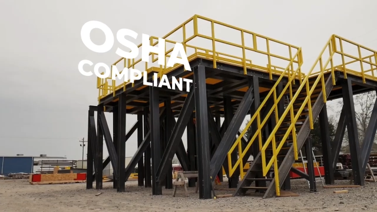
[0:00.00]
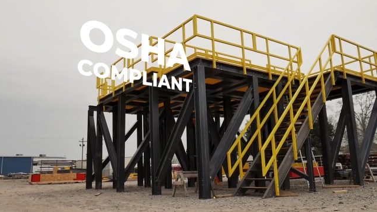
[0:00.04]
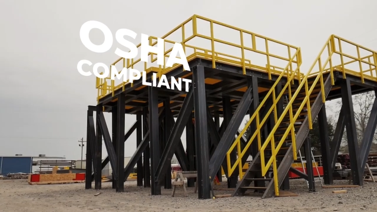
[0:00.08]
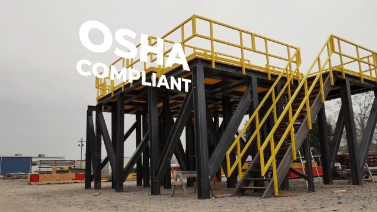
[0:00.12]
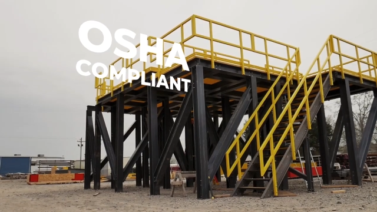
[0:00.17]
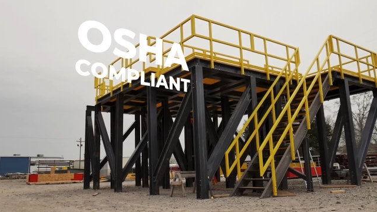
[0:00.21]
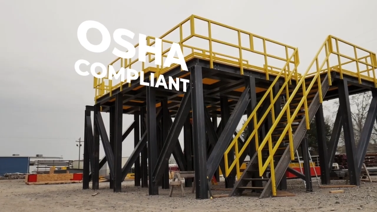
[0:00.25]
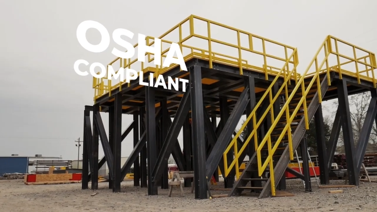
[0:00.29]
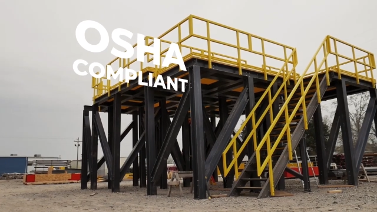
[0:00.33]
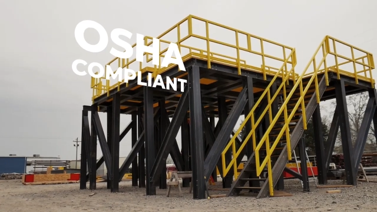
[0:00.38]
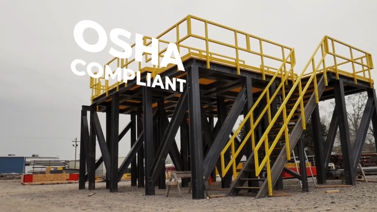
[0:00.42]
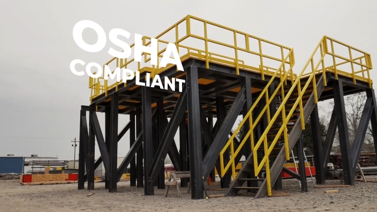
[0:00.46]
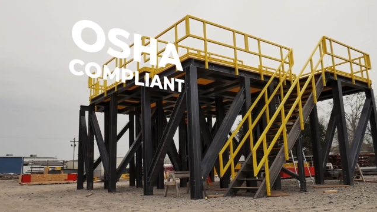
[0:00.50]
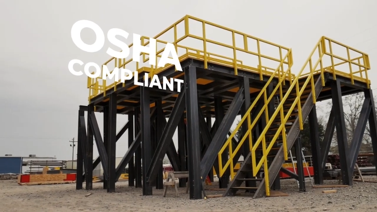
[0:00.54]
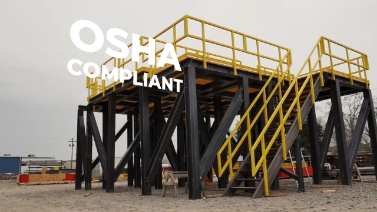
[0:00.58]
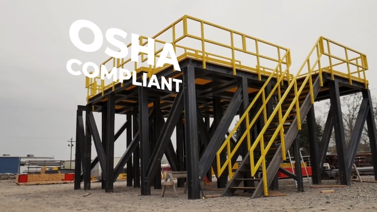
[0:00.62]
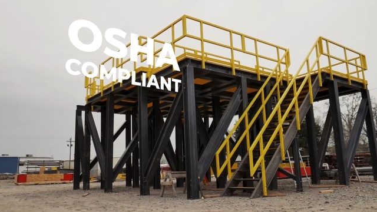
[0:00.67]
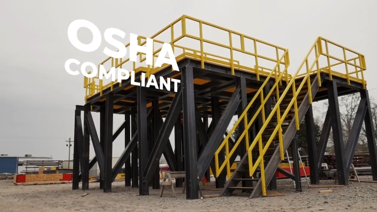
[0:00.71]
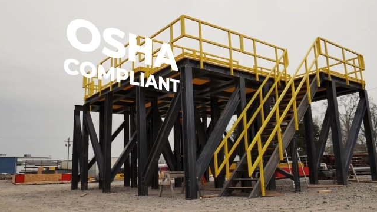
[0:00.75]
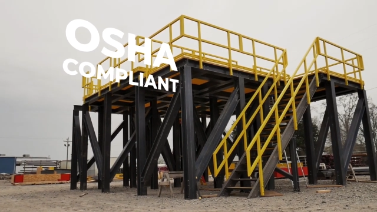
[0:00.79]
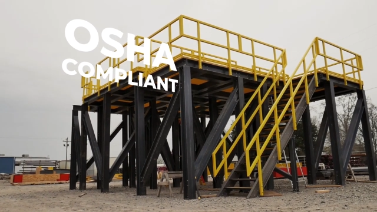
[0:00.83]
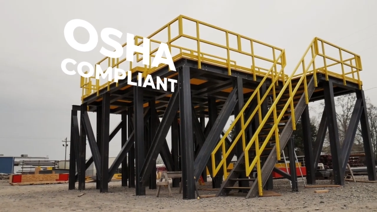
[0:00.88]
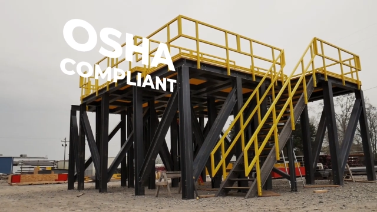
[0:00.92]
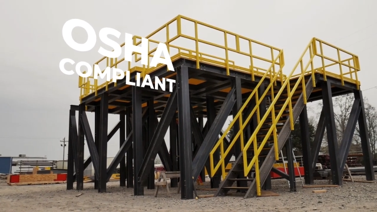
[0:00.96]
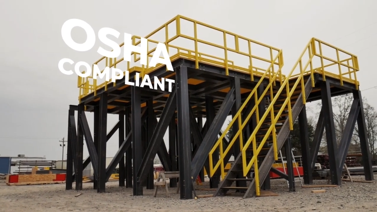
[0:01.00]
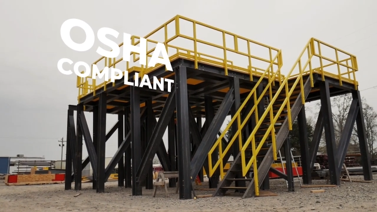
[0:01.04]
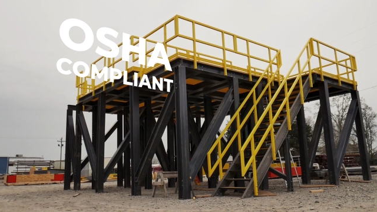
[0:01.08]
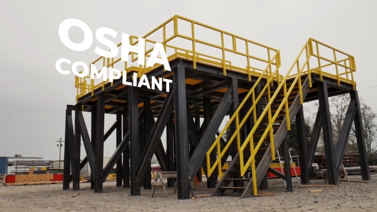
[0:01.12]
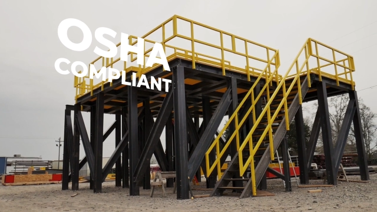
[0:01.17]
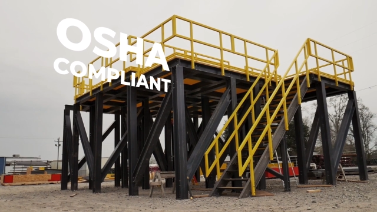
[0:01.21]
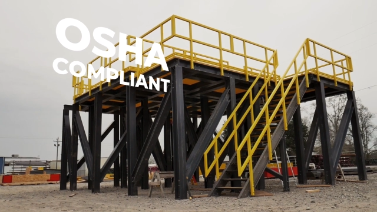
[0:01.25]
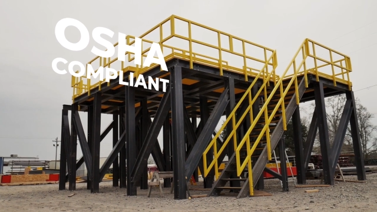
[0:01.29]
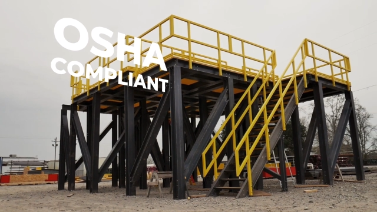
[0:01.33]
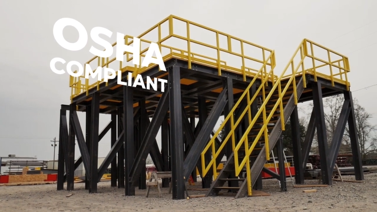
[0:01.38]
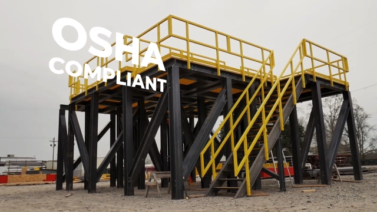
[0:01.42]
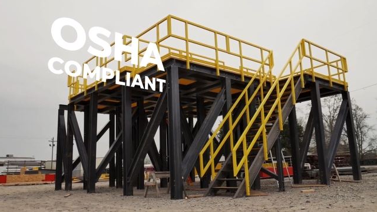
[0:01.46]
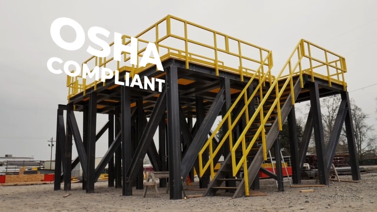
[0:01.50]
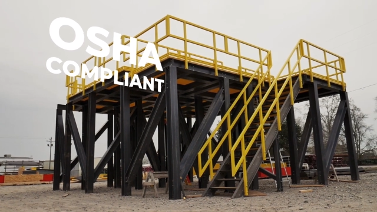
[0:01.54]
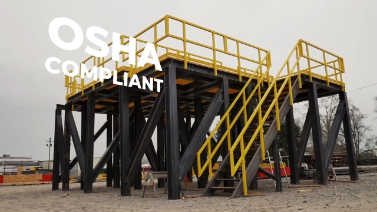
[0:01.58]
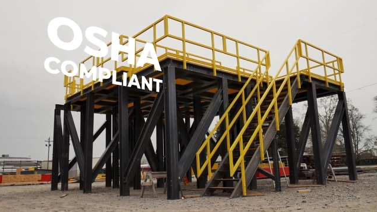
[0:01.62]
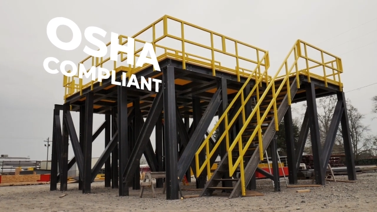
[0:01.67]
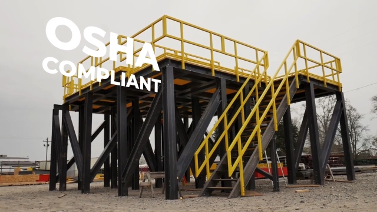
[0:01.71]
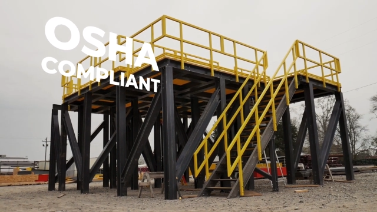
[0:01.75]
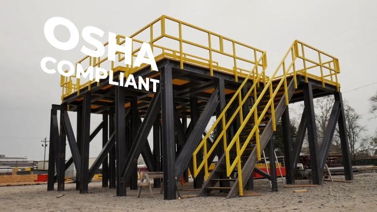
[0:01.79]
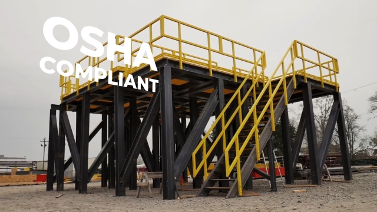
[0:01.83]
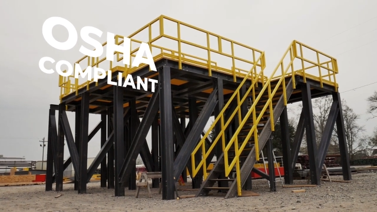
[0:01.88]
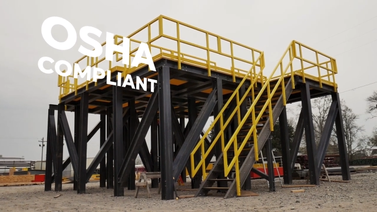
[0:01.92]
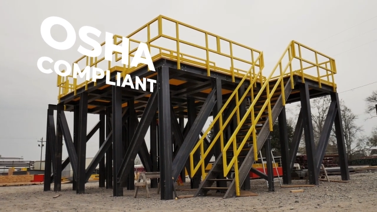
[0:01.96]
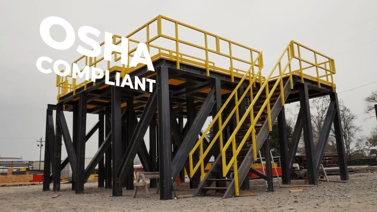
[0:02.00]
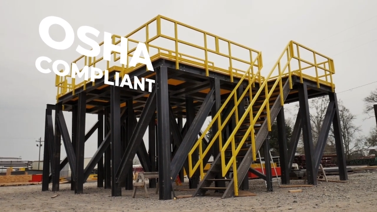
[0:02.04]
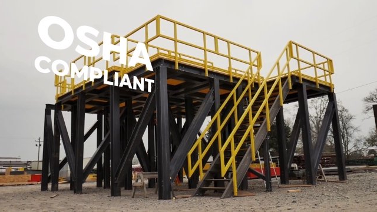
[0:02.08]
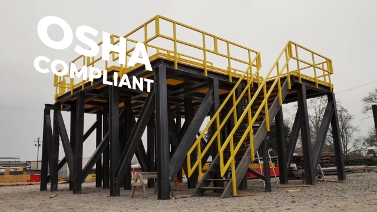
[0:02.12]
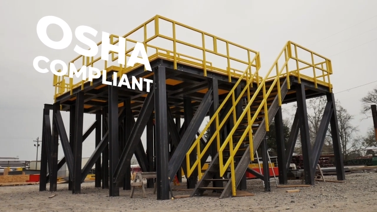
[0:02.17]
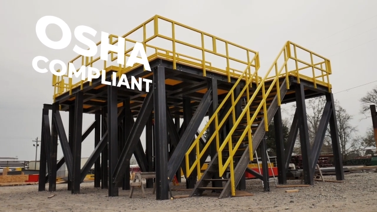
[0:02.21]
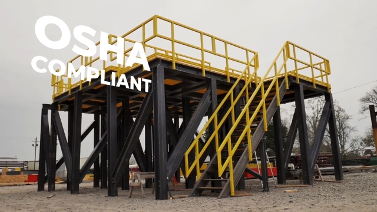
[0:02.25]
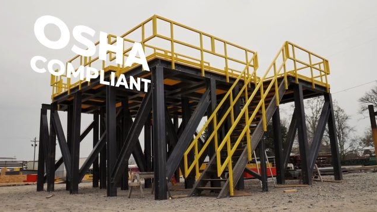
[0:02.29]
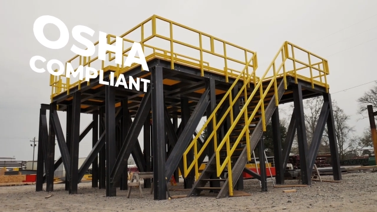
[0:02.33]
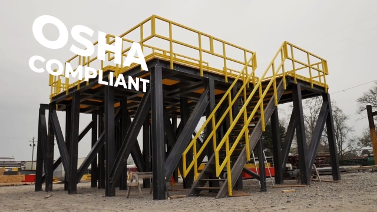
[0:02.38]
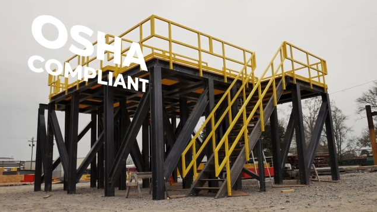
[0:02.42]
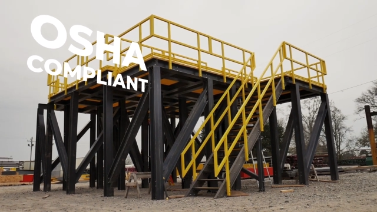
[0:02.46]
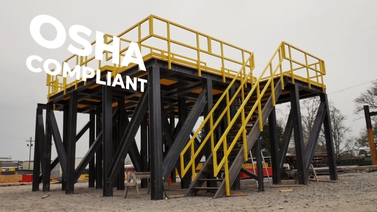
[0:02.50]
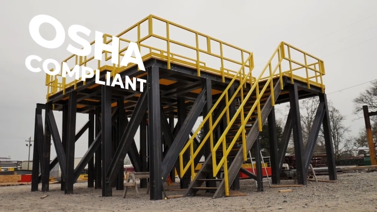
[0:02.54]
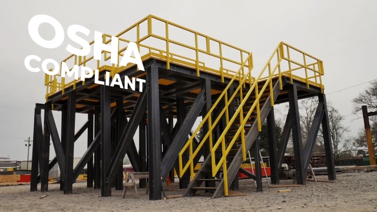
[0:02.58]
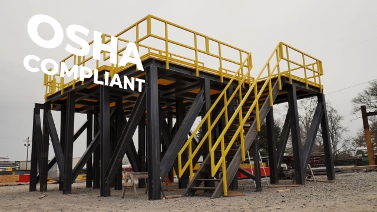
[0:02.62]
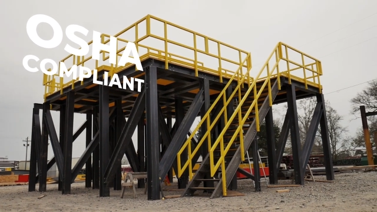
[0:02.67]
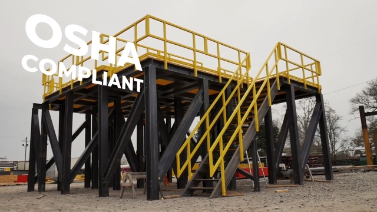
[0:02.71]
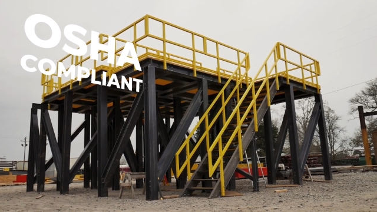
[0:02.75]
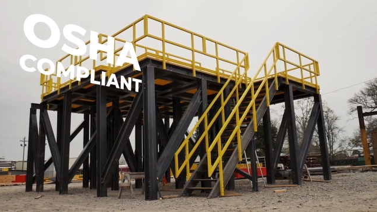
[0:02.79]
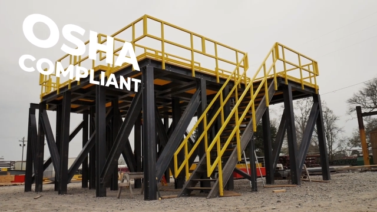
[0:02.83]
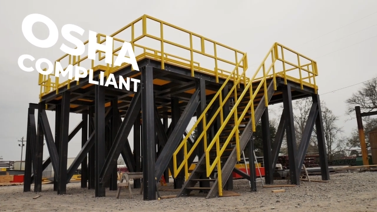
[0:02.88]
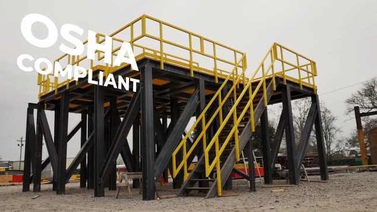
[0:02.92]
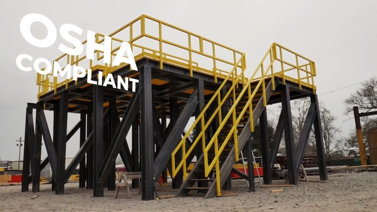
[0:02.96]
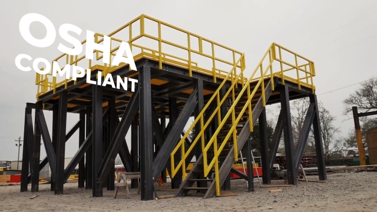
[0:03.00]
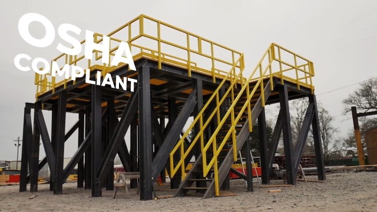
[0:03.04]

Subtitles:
(no speaker visible)